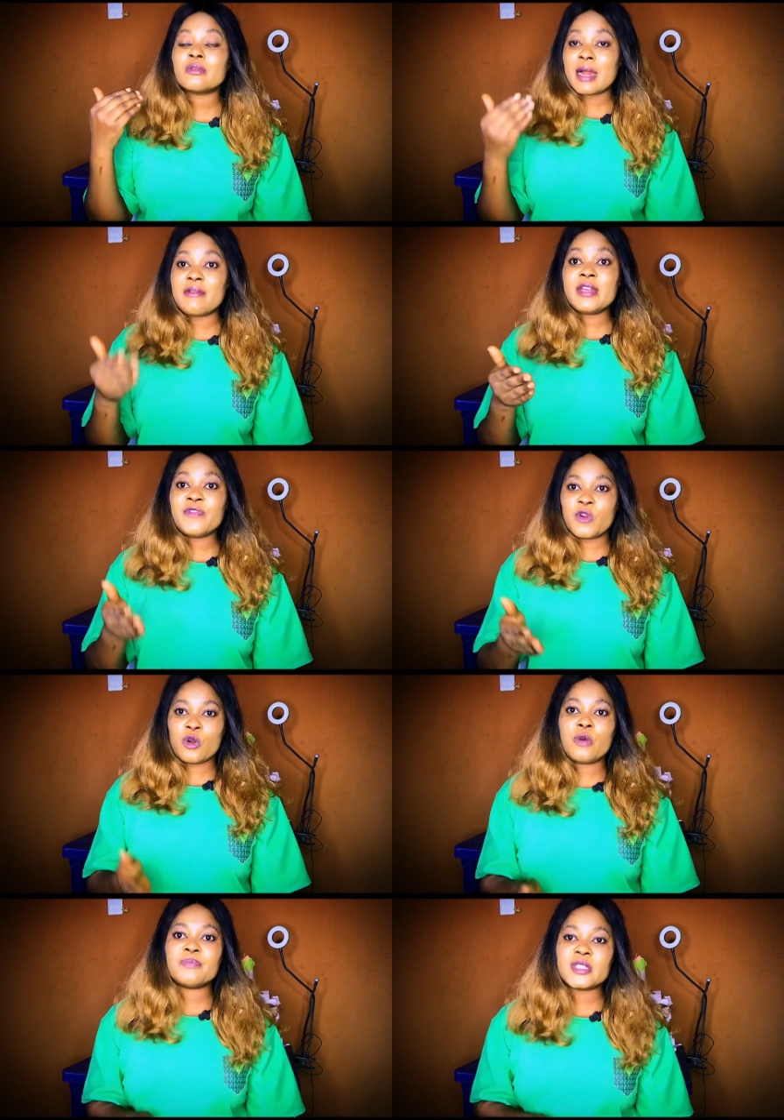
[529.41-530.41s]
I'm ready
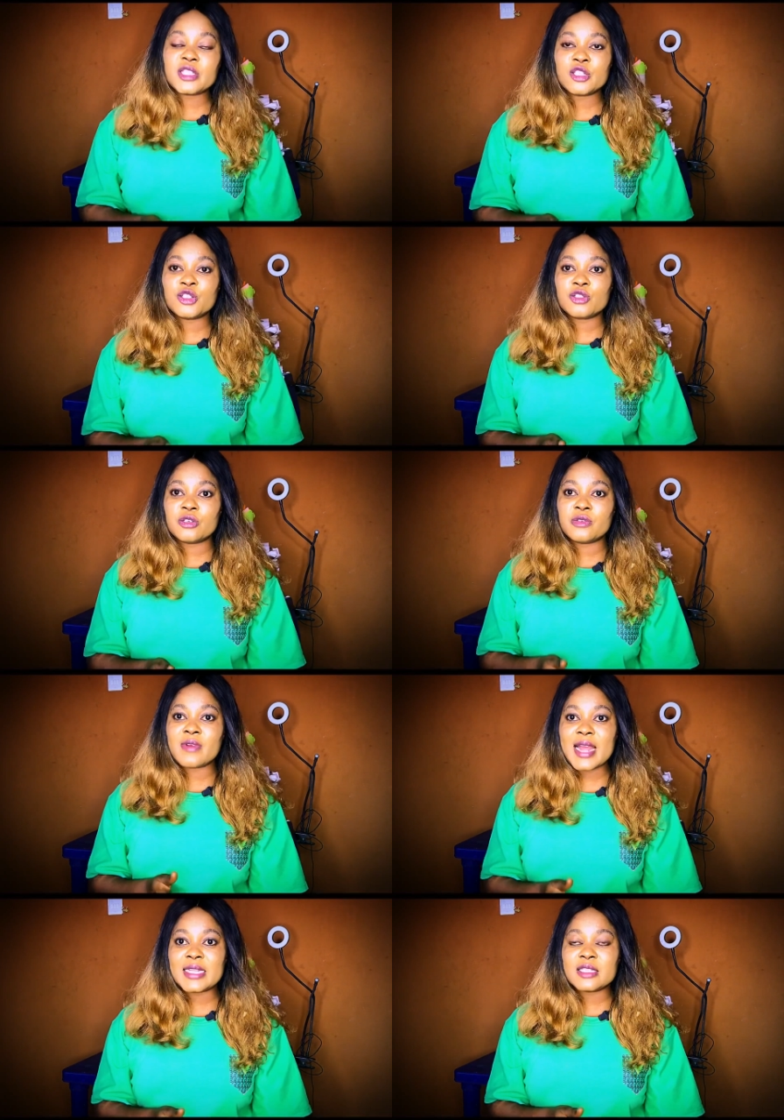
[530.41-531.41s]
for competition,
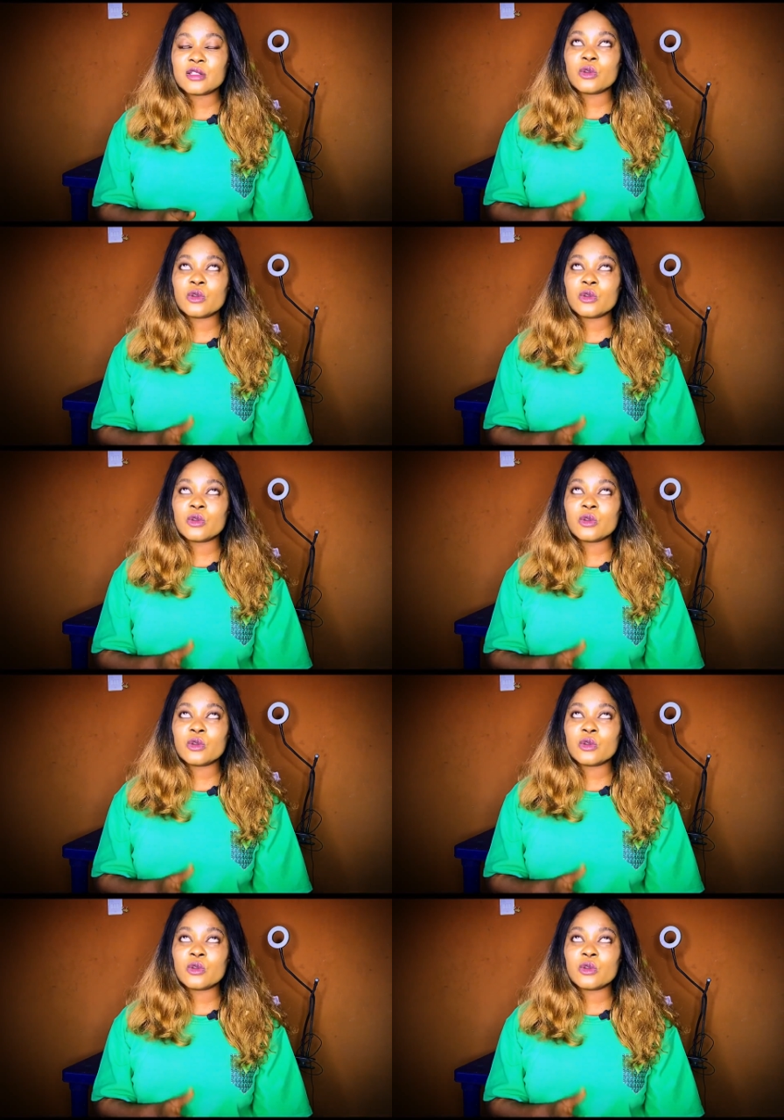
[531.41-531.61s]
right?